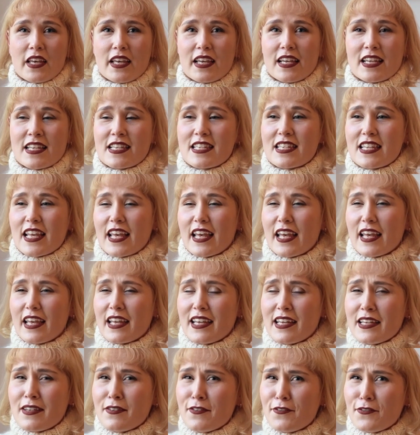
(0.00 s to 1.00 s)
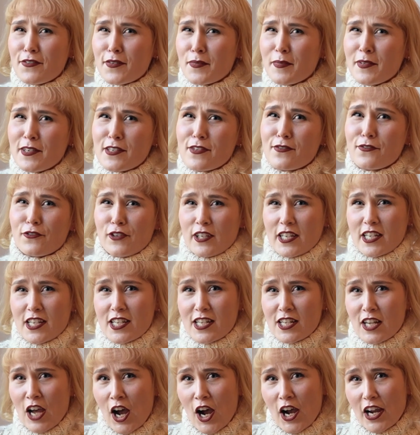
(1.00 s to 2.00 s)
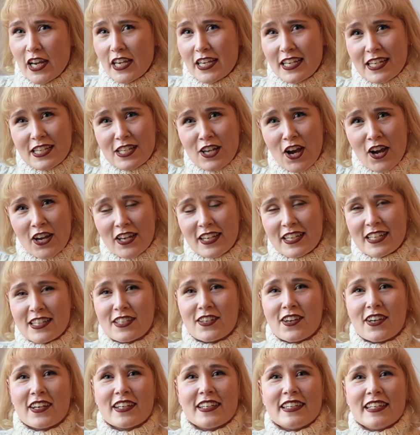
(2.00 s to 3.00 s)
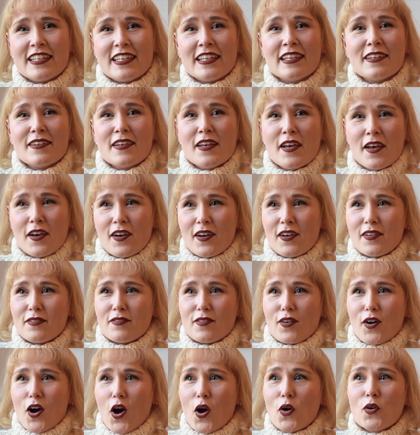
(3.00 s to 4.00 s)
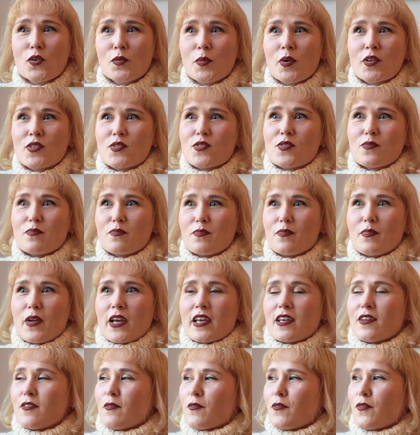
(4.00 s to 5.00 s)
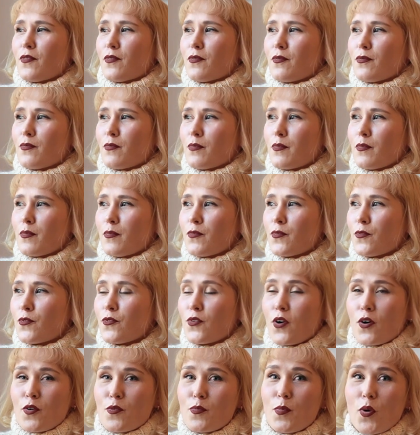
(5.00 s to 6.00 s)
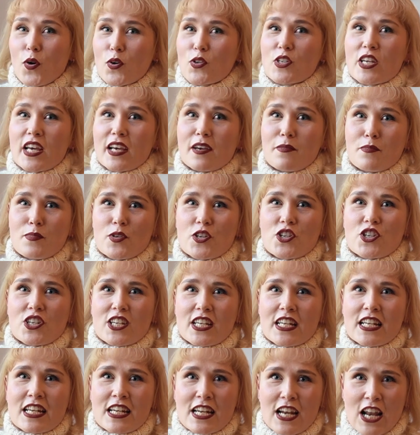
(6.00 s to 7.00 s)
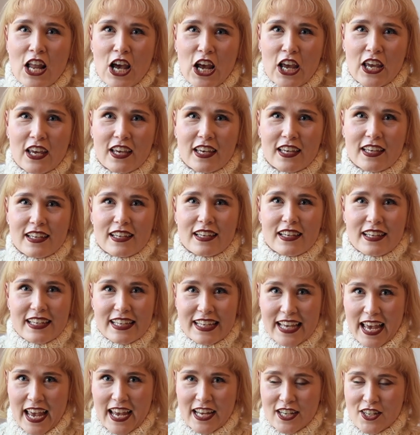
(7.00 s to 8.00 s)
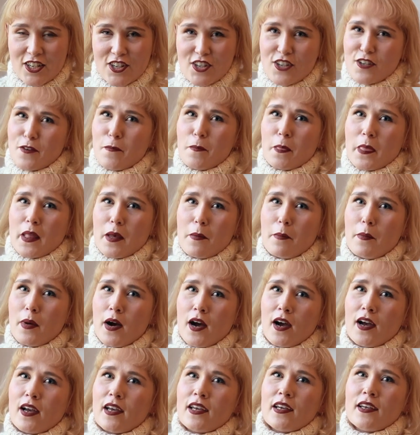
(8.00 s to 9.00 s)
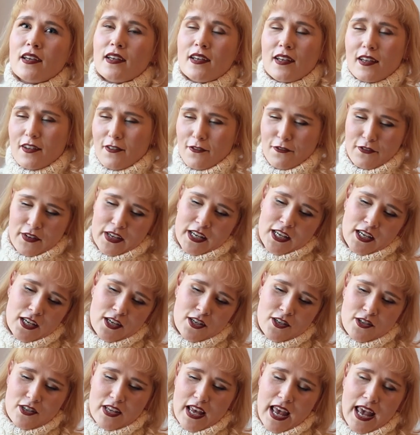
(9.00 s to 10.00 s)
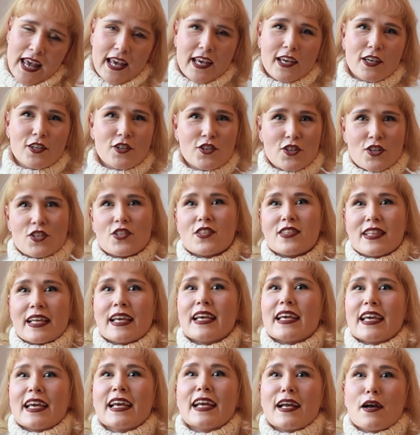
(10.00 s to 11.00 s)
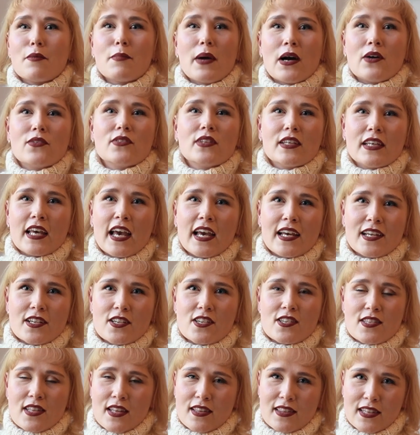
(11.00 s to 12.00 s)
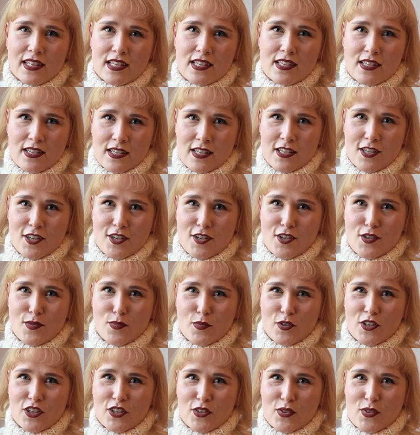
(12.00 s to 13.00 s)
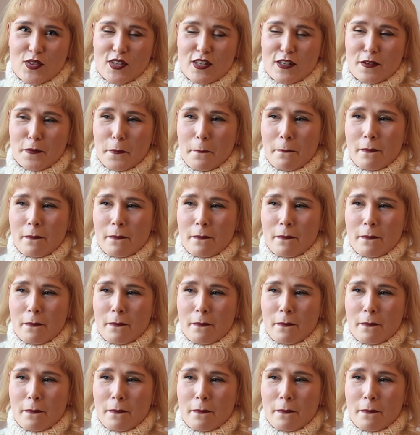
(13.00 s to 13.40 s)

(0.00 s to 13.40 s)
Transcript: is infamous for its tiny, tiny, tiny, almost like robotic machine-like gauge. My fingers ache just thinking about the gauge that these knitters produced.